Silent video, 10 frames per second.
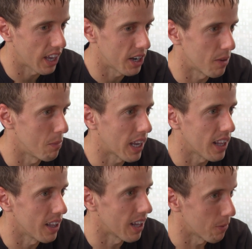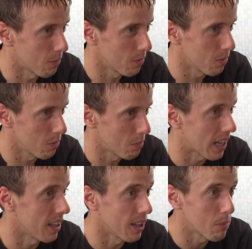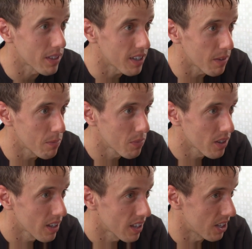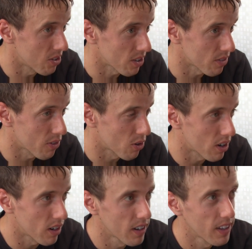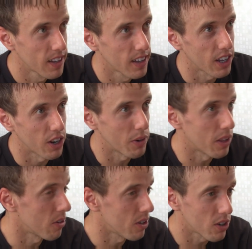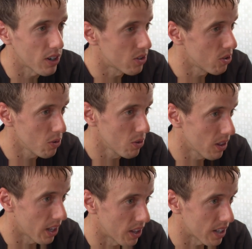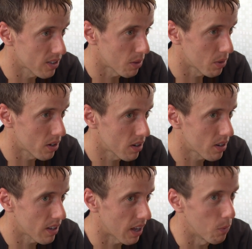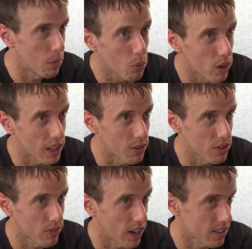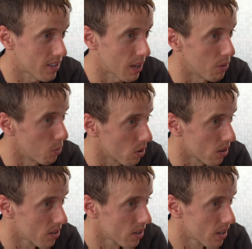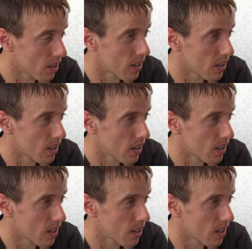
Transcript: ended up making the Olympic team in 2004. I ran 3:32 later that summer. At one point, that was the fastest time in the world.